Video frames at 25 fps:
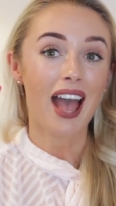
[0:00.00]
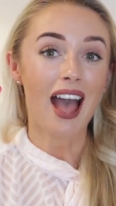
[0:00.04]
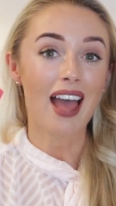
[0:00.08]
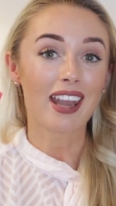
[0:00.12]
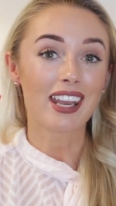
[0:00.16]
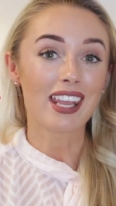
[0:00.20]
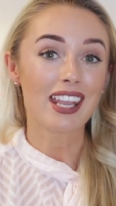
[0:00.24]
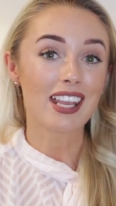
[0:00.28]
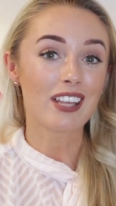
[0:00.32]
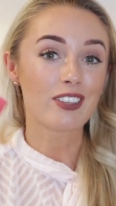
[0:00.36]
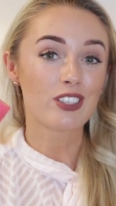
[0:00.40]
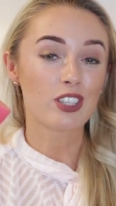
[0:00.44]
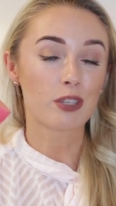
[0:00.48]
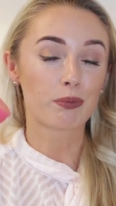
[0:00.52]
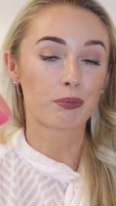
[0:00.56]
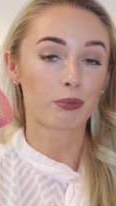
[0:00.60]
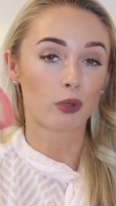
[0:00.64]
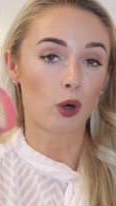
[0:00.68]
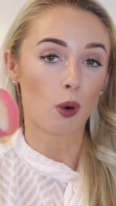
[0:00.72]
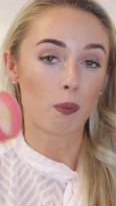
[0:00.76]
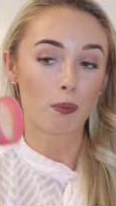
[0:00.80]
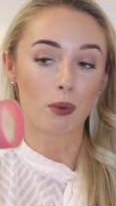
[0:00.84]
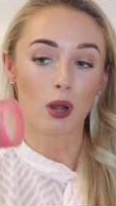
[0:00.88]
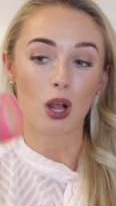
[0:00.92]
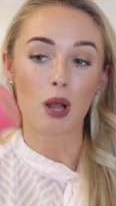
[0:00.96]
And it is the
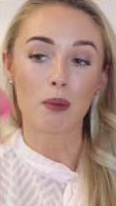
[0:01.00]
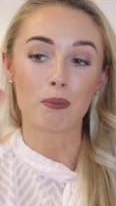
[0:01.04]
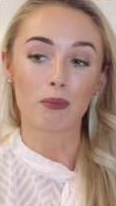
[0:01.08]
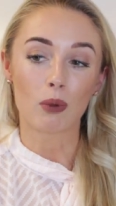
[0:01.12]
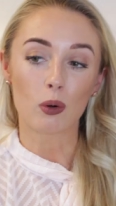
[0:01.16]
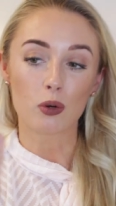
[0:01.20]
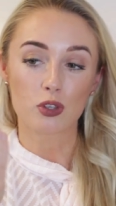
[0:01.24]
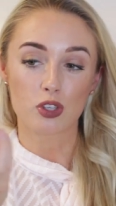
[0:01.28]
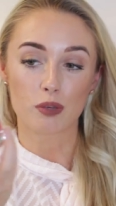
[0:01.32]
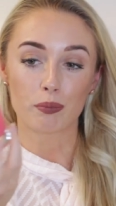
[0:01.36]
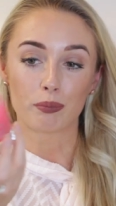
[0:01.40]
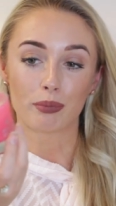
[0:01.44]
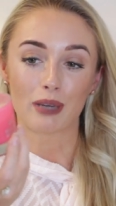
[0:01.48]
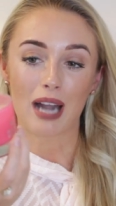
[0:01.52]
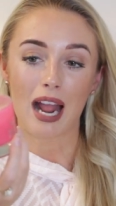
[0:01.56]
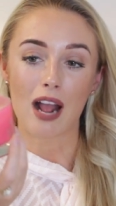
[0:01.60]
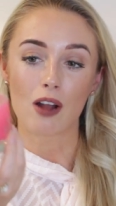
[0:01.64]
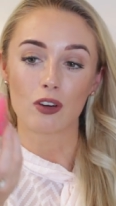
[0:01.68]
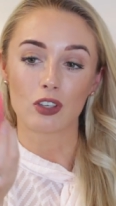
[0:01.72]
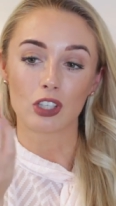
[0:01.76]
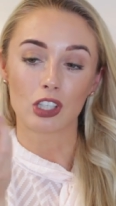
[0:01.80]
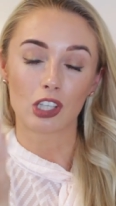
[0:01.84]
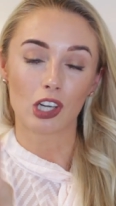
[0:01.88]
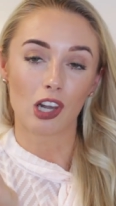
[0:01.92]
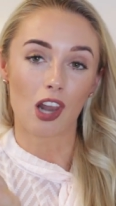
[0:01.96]
proper Molton
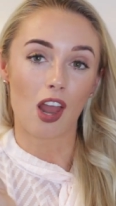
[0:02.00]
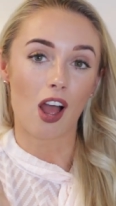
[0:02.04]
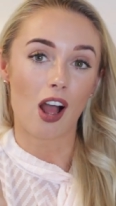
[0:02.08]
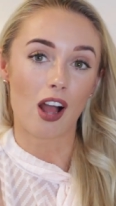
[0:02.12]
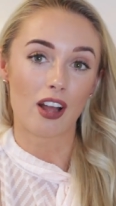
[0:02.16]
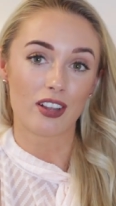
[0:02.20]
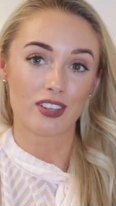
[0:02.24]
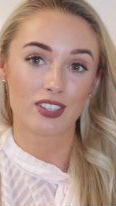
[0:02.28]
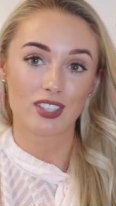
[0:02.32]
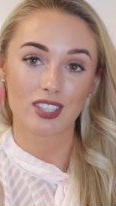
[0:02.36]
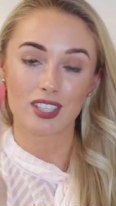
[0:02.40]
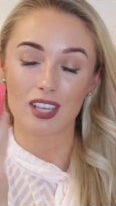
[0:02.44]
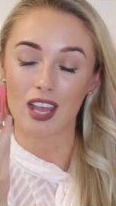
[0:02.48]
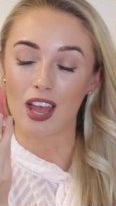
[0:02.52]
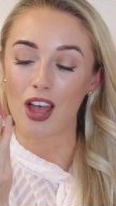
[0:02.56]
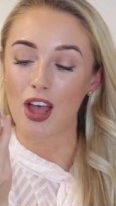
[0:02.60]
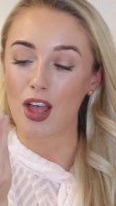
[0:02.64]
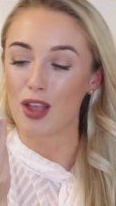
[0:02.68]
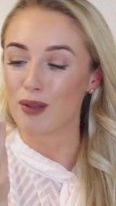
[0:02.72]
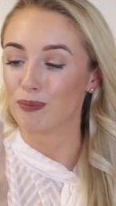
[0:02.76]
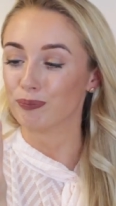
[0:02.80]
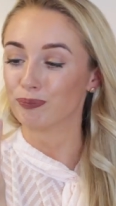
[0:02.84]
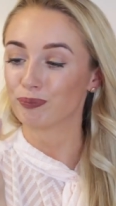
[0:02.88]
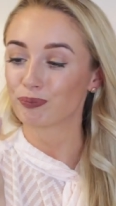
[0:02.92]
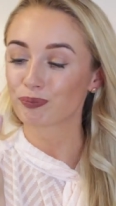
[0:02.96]
Brown glass,
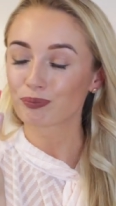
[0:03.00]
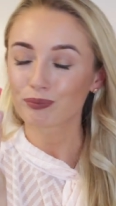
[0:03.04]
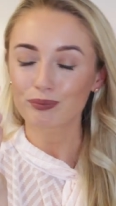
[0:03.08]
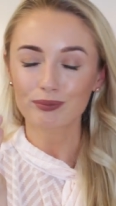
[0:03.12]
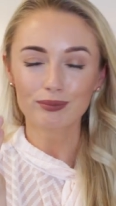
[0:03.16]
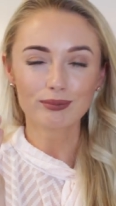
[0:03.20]
um,